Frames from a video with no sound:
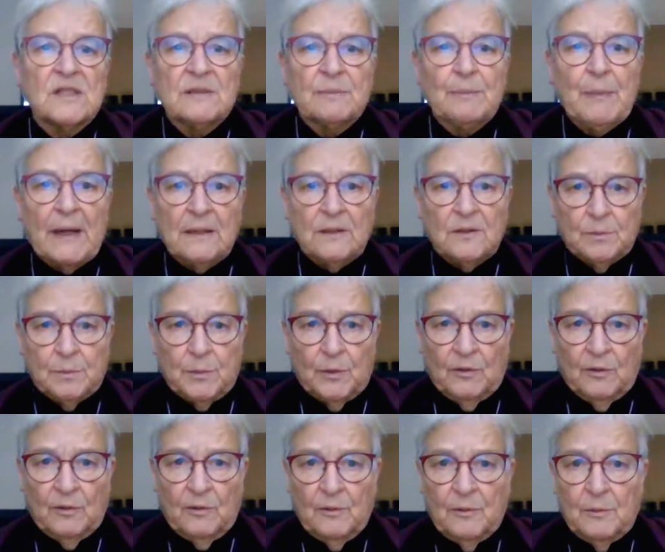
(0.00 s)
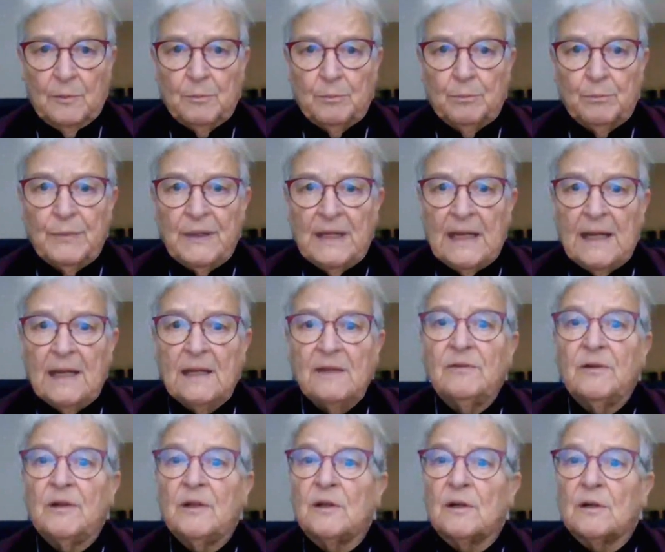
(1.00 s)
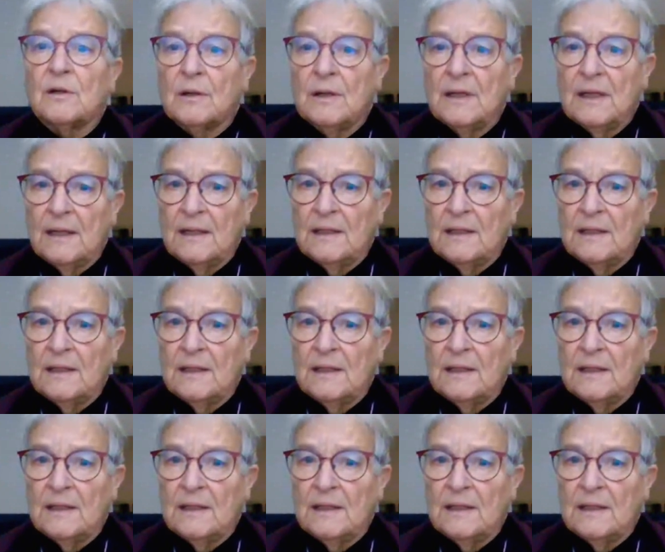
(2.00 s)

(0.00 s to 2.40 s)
respectful behavior,